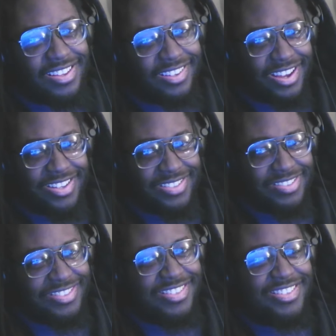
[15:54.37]
guys
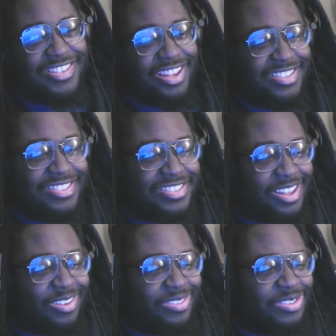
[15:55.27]
are just
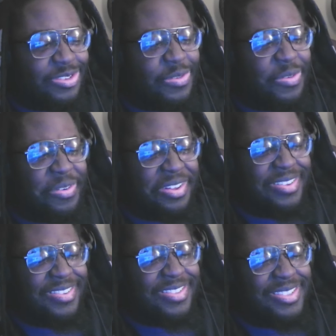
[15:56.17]
out
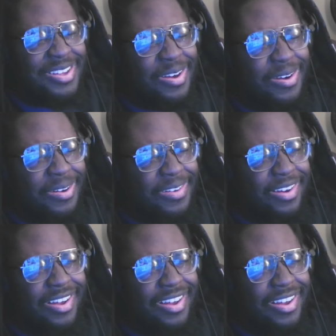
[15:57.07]
doing You